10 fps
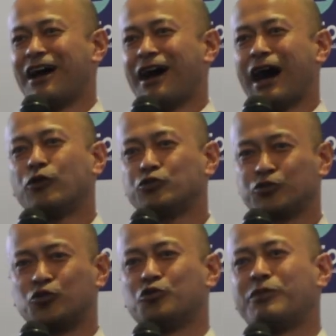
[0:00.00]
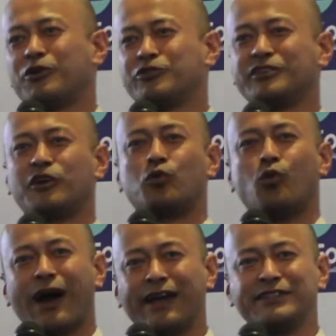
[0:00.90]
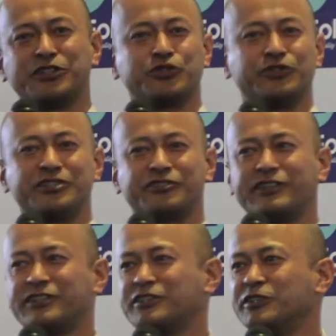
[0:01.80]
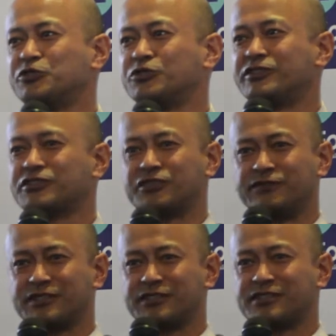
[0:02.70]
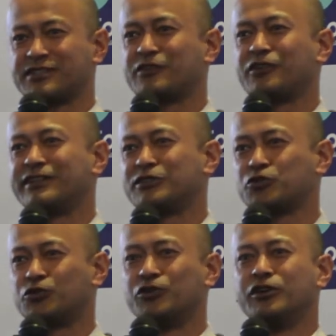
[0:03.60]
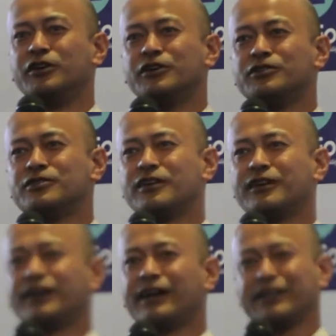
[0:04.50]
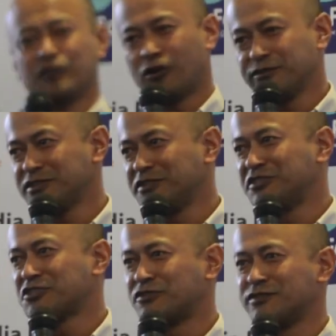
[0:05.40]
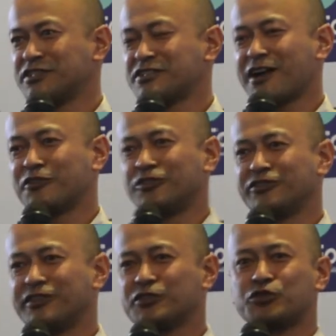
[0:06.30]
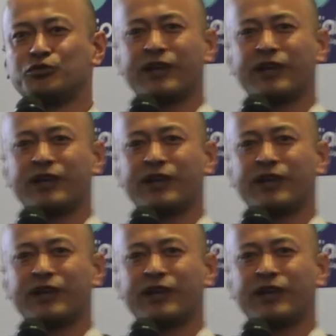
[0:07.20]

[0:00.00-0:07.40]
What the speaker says: how to go about it or why they should integrate it into their services and all that. So, and obviously these services are not there, so we